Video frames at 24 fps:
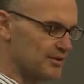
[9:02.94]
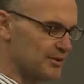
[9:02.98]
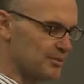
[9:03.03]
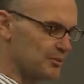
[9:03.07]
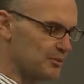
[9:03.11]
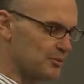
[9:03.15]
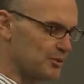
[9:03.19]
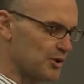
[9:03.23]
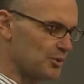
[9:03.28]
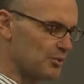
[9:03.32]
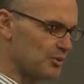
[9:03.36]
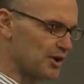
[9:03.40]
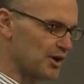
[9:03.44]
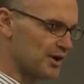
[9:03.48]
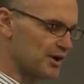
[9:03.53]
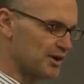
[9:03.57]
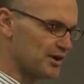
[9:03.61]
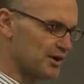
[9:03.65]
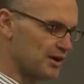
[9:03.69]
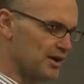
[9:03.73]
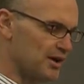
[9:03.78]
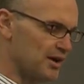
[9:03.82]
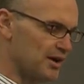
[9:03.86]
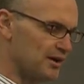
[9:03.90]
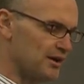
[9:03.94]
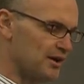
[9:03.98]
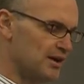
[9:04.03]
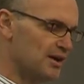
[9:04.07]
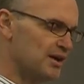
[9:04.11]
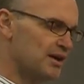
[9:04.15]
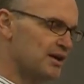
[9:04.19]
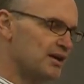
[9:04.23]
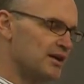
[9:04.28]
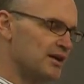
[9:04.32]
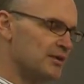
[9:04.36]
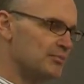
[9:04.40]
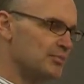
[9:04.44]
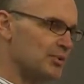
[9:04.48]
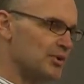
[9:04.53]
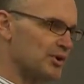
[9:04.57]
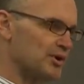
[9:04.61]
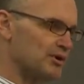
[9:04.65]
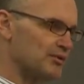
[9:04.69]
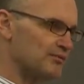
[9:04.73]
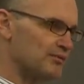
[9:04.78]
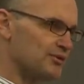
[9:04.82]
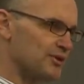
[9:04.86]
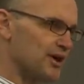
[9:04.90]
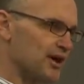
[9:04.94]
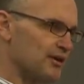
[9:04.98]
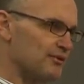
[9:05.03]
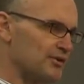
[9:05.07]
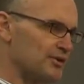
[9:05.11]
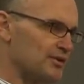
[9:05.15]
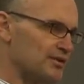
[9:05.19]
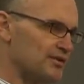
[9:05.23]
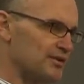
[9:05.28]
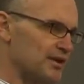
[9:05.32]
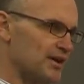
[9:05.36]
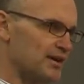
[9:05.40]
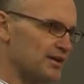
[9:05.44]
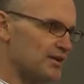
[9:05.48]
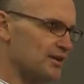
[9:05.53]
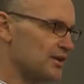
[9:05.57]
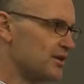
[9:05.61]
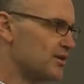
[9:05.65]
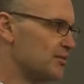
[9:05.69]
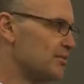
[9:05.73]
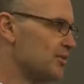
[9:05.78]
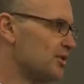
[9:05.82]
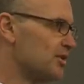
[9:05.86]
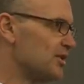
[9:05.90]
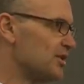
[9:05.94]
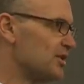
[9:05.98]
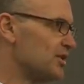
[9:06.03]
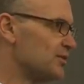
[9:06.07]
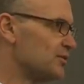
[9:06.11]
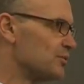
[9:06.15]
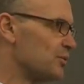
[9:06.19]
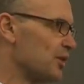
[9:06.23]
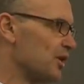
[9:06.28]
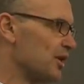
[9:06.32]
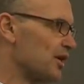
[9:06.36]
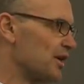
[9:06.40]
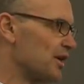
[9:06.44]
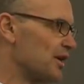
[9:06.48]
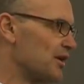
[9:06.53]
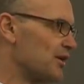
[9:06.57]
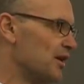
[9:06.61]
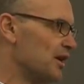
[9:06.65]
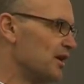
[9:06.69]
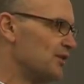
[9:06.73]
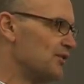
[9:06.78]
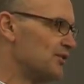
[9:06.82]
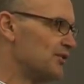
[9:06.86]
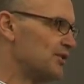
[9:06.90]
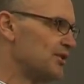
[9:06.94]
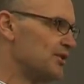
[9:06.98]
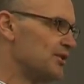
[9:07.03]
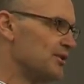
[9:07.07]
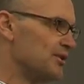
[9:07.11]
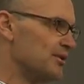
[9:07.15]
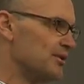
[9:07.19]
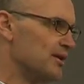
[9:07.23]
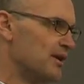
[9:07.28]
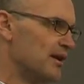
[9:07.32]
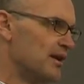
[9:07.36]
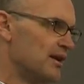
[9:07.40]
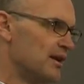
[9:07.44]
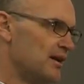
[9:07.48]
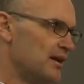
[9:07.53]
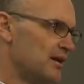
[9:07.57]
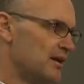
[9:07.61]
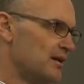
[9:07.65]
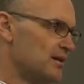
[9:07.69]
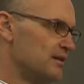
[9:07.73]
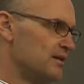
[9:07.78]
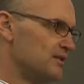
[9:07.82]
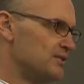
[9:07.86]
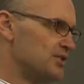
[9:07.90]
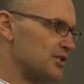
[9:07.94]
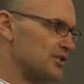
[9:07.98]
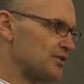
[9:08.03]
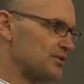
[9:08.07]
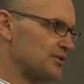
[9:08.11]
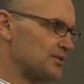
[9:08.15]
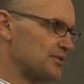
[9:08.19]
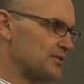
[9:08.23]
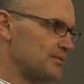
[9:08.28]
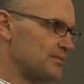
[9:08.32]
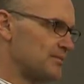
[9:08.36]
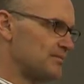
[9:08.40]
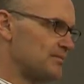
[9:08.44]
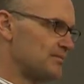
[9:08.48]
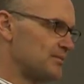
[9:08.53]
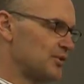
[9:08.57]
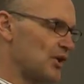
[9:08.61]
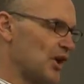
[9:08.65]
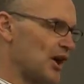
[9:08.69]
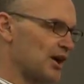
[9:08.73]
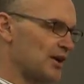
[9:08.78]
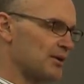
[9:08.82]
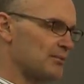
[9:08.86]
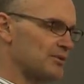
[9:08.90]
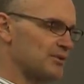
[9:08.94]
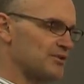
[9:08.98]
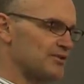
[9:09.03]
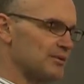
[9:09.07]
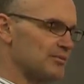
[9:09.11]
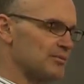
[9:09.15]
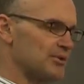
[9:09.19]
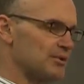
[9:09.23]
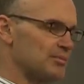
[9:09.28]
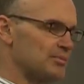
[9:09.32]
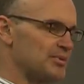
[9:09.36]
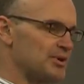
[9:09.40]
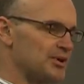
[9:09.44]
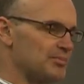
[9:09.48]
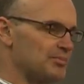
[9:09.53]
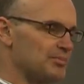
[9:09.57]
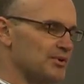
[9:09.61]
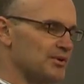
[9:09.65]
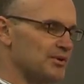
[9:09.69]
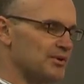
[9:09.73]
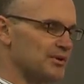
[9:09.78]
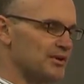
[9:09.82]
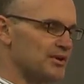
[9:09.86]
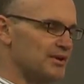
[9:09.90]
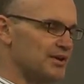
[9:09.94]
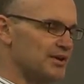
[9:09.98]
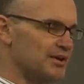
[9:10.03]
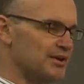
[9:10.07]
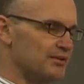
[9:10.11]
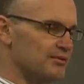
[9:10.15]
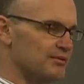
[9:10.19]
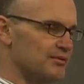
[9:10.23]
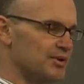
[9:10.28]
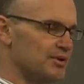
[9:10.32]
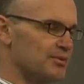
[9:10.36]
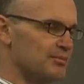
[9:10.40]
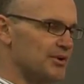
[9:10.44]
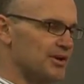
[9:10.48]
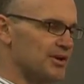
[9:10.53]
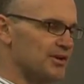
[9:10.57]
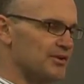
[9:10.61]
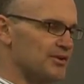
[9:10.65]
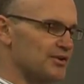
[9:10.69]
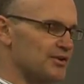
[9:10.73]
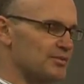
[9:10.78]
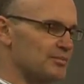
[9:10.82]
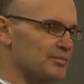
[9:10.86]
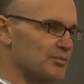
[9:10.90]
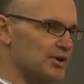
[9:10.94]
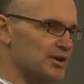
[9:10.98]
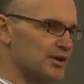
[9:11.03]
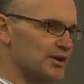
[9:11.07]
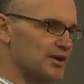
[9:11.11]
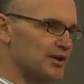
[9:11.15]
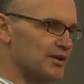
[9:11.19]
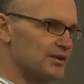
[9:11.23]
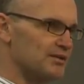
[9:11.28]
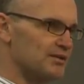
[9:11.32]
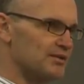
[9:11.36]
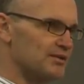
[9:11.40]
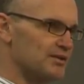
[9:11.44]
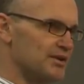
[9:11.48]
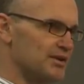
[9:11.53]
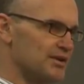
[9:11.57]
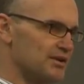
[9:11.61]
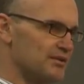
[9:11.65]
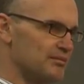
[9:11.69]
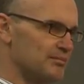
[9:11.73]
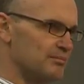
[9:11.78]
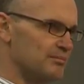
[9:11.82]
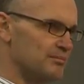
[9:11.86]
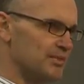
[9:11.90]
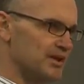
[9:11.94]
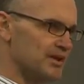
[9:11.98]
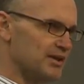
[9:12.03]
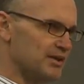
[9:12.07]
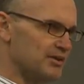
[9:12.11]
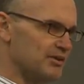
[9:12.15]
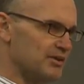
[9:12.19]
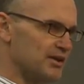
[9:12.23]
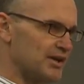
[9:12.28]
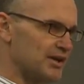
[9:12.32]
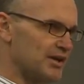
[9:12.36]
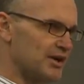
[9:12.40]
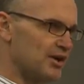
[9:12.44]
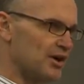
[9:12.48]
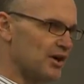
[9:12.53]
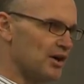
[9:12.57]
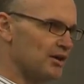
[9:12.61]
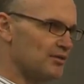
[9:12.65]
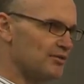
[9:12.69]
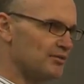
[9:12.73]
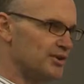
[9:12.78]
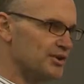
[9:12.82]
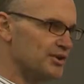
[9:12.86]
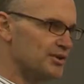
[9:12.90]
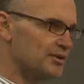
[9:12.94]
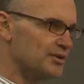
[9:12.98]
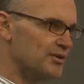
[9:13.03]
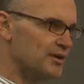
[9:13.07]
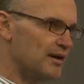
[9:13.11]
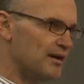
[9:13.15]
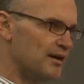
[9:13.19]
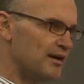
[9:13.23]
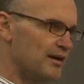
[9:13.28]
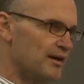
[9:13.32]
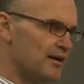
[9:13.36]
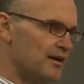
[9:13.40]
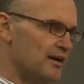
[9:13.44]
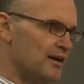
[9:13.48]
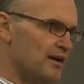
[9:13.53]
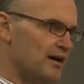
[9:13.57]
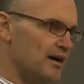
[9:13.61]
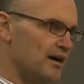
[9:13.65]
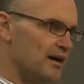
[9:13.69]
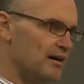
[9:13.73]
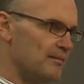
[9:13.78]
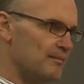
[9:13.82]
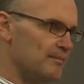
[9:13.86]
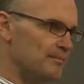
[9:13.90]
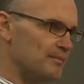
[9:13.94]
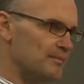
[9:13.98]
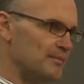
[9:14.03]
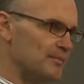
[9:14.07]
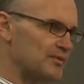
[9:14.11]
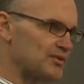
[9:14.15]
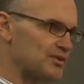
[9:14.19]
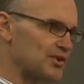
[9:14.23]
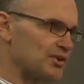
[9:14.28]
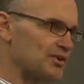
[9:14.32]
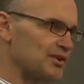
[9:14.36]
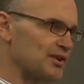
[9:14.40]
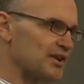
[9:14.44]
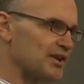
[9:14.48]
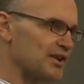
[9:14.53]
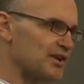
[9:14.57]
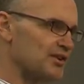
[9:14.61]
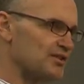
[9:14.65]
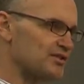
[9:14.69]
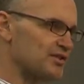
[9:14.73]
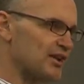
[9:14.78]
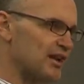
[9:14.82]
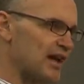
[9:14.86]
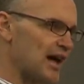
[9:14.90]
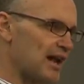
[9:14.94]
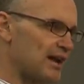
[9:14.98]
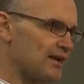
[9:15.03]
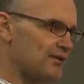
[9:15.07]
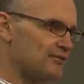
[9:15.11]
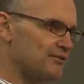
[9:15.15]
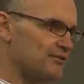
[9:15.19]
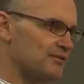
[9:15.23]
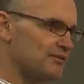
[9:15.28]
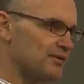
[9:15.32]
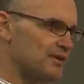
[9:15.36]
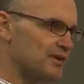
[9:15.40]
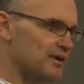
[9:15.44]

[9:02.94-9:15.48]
that we're working on, important for efforts that the community's working on too. Just talking with some of the people in the room here this morning and greeting all of you, certainly there's a lot of